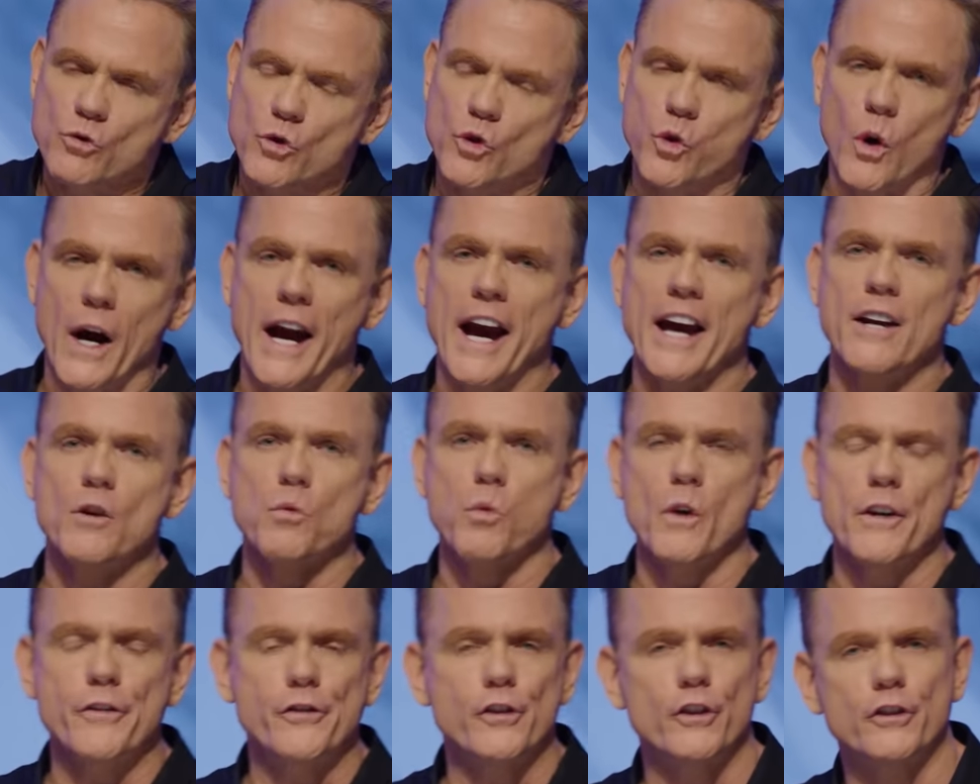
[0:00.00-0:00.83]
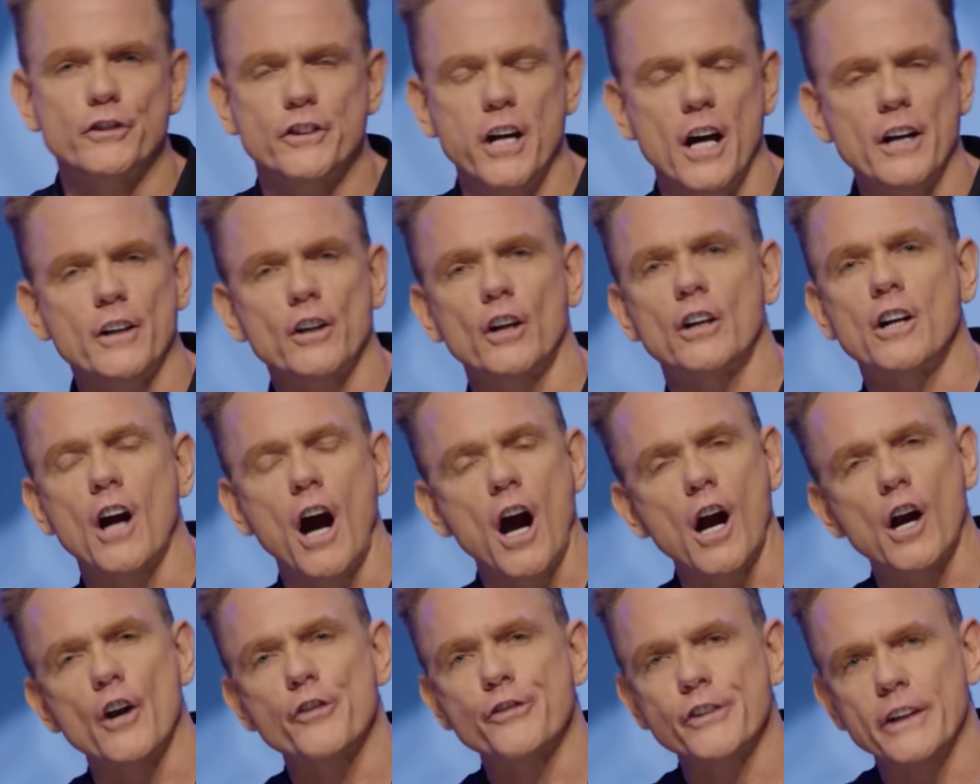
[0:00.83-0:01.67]
grand wizard Tucker
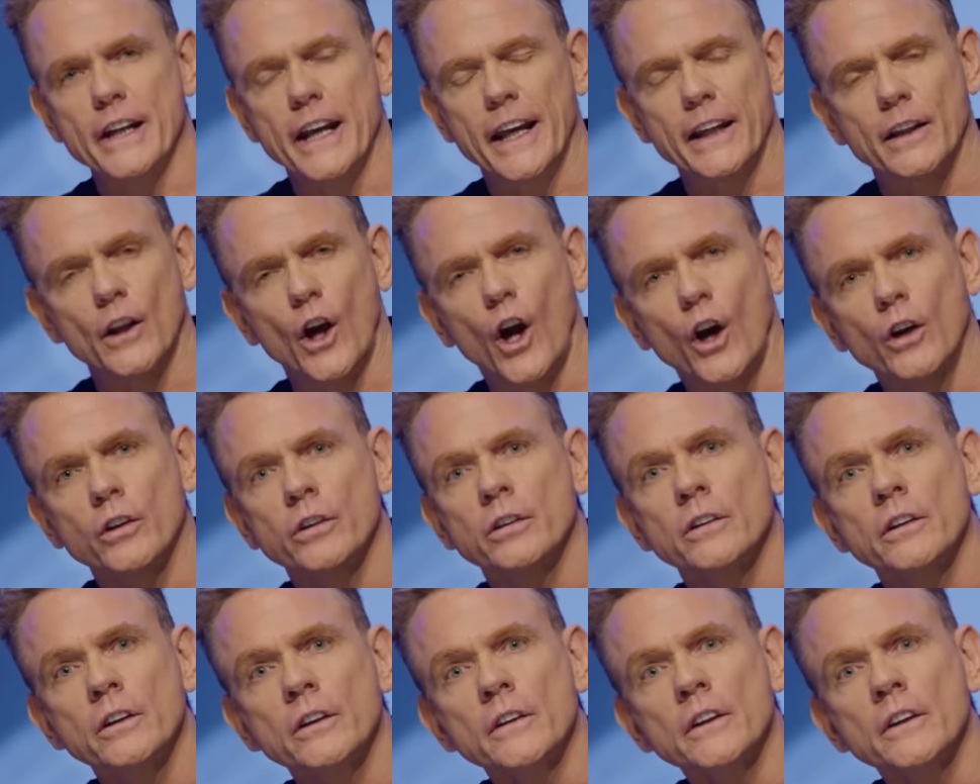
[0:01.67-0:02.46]
Carlson Hitler?